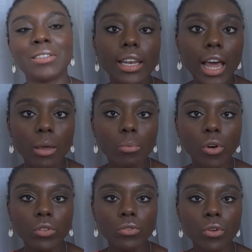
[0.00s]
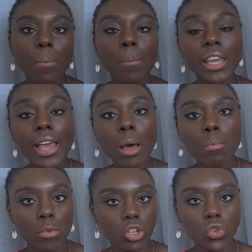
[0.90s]
And I bought the Mega
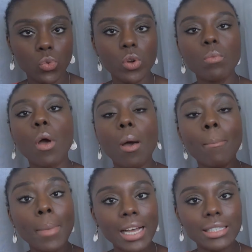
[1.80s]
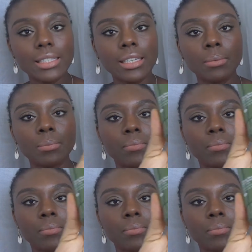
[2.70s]
Mushroom Mask.